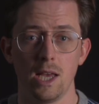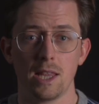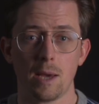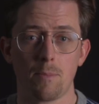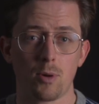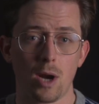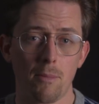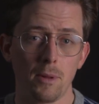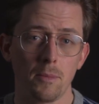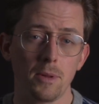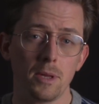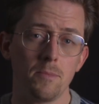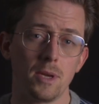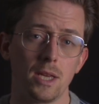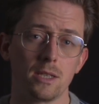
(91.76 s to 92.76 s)
That
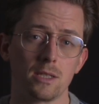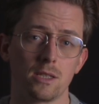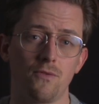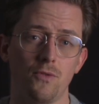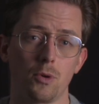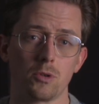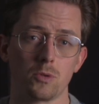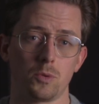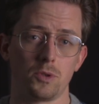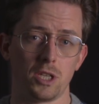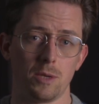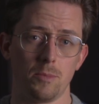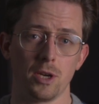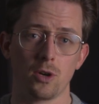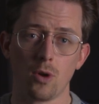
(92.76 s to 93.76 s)
probably means the photos will need
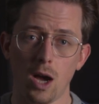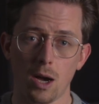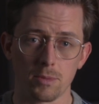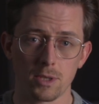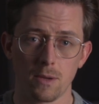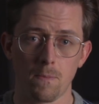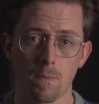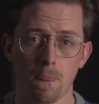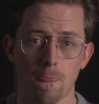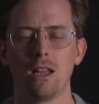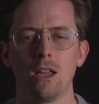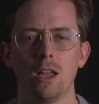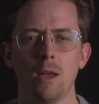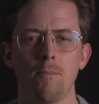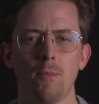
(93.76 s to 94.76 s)
to be cropped.
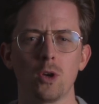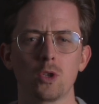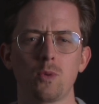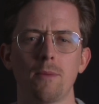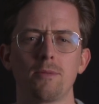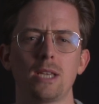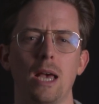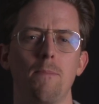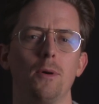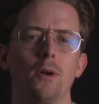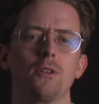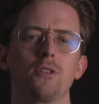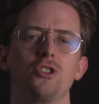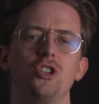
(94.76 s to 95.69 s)
Most website builders